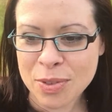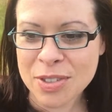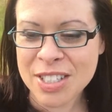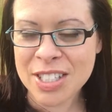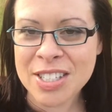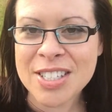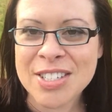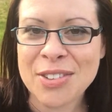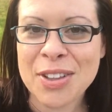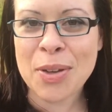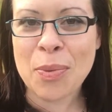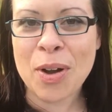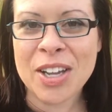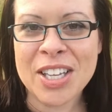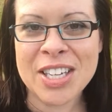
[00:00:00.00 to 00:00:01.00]

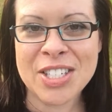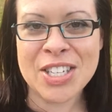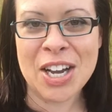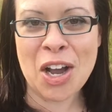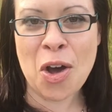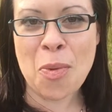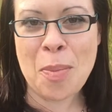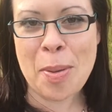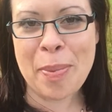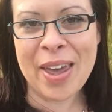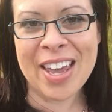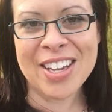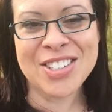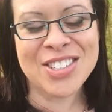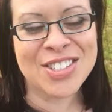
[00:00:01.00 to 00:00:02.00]
sincerely want you to check out my
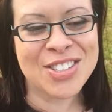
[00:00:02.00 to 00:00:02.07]
page.